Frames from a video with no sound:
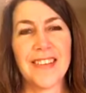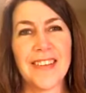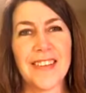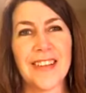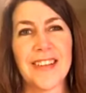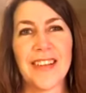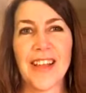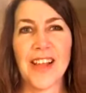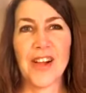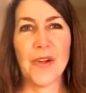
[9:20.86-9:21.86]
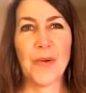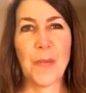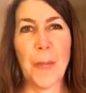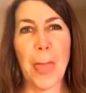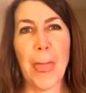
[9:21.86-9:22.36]

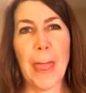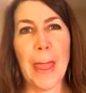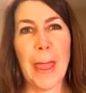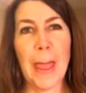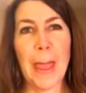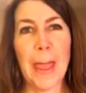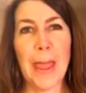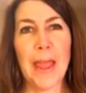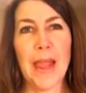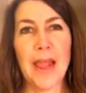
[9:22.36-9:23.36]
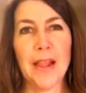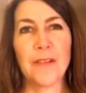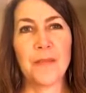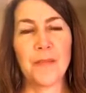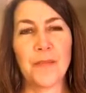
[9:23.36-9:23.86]

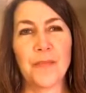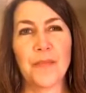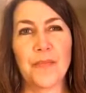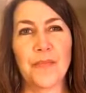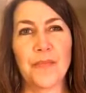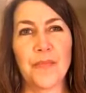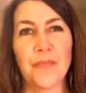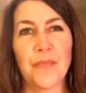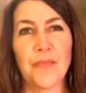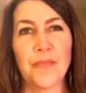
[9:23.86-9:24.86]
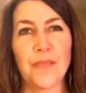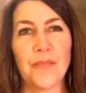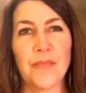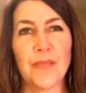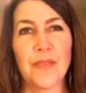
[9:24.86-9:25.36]

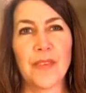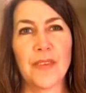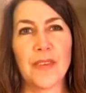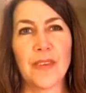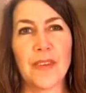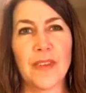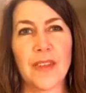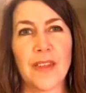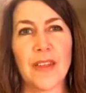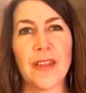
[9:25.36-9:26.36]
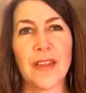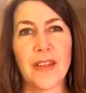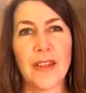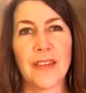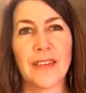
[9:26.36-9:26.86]

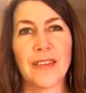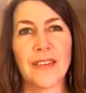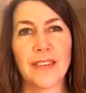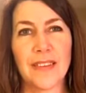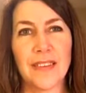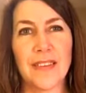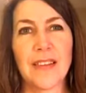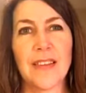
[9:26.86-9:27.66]
(not speaking)